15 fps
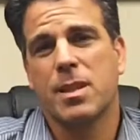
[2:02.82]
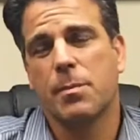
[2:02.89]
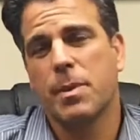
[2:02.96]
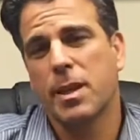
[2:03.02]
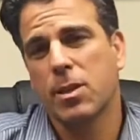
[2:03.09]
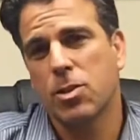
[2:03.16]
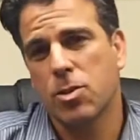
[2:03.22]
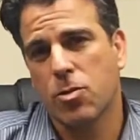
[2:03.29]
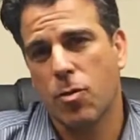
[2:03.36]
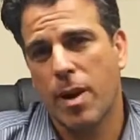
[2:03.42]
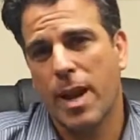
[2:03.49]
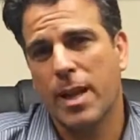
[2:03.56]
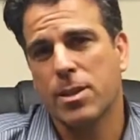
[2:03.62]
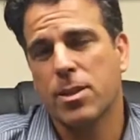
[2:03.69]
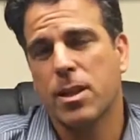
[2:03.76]
it's something
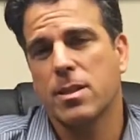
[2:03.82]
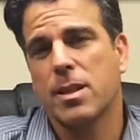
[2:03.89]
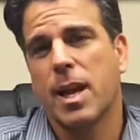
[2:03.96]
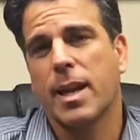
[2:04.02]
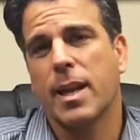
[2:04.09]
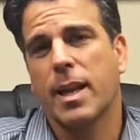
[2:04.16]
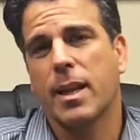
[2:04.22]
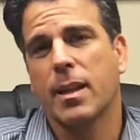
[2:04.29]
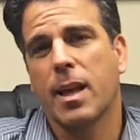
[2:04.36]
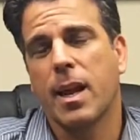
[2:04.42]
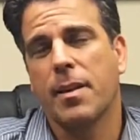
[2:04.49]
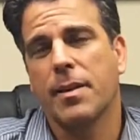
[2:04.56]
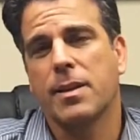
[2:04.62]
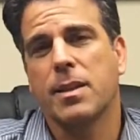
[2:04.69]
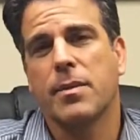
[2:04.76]
strange that's not getting a lot
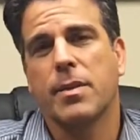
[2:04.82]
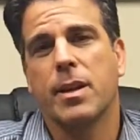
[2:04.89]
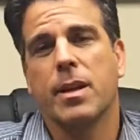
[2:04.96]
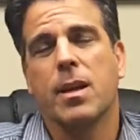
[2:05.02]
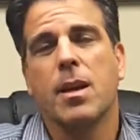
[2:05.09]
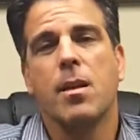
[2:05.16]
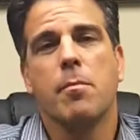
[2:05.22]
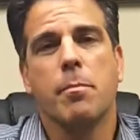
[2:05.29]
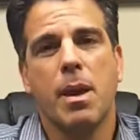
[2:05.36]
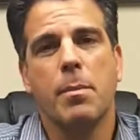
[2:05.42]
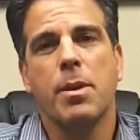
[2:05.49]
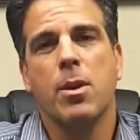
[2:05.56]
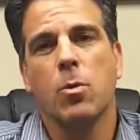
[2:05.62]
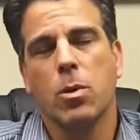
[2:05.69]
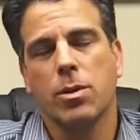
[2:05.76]
of activity,
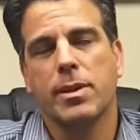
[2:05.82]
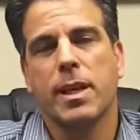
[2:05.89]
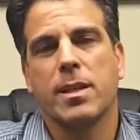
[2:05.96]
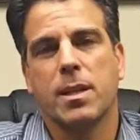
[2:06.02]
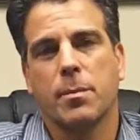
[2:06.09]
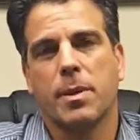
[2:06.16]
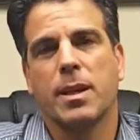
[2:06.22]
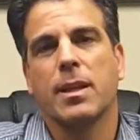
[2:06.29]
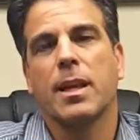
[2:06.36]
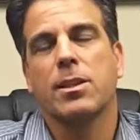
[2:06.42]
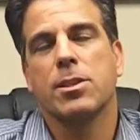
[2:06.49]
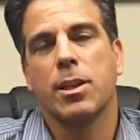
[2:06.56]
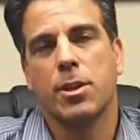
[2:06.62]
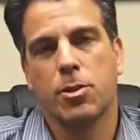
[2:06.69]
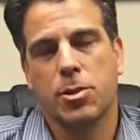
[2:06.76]
maybe you will take something
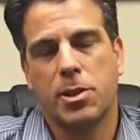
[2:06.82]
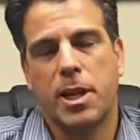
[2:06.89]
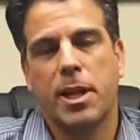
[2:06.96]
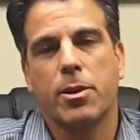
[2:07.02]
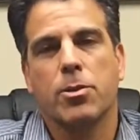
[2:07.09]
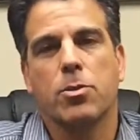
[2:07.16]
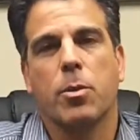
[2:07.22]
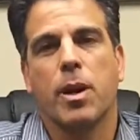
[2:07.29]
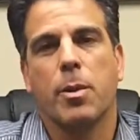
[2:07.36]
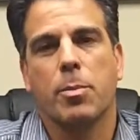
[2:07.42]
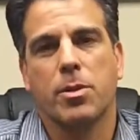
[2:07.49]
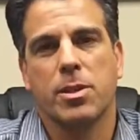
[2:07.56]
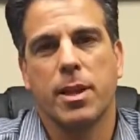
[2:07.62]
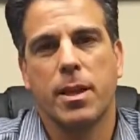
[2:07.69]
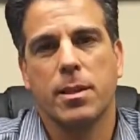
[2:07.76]
less than your standard
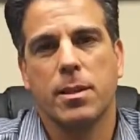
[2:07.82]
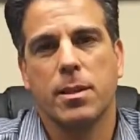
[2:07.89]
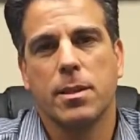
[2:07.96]
20%.